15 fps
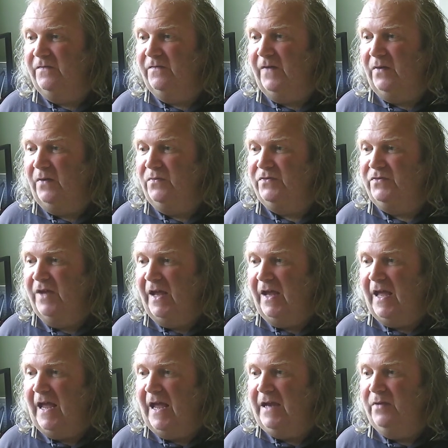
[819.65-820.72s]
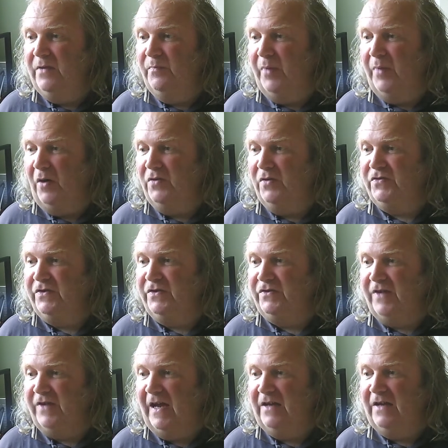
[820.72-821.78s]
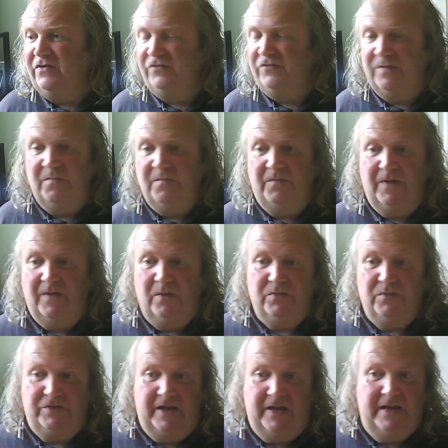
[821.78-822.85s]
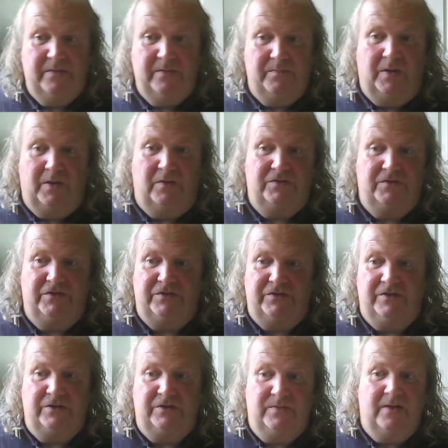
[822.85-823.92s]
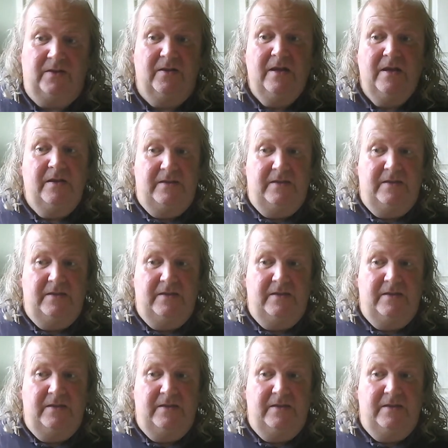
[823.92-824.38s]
phones in boxes and trim phones in boxes as well.